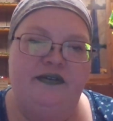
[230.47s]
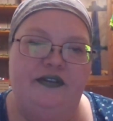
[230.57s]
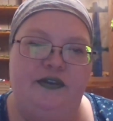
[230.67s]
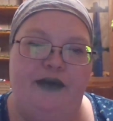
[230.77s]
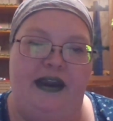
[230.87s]

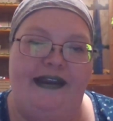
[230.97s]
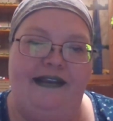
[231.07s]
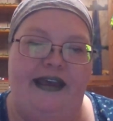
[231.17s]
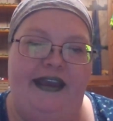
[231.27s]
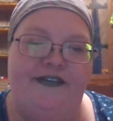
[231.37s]
the writing
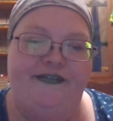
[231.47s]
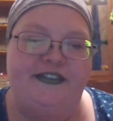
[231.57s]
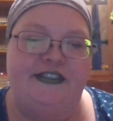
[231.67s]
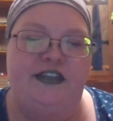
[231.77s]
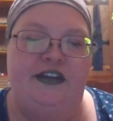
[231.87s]
life,
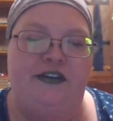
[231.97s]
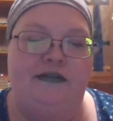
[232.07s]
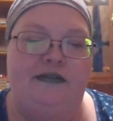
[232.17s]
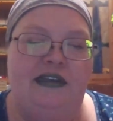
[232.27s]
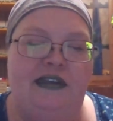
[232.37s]

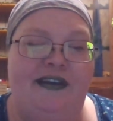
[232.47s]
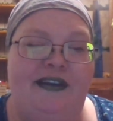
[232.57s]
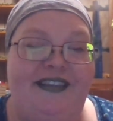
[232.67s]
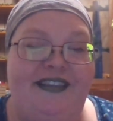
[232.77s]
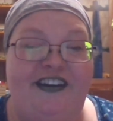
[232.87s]
so
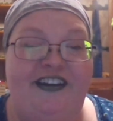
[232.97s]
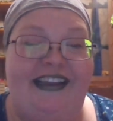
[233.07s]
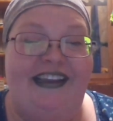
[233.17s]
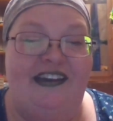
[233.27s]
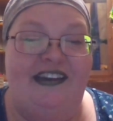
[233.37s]
they hardly
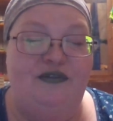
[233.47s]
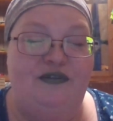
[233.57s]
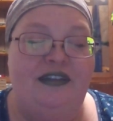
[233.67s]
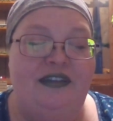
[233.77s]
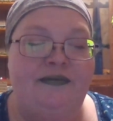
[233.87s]
count.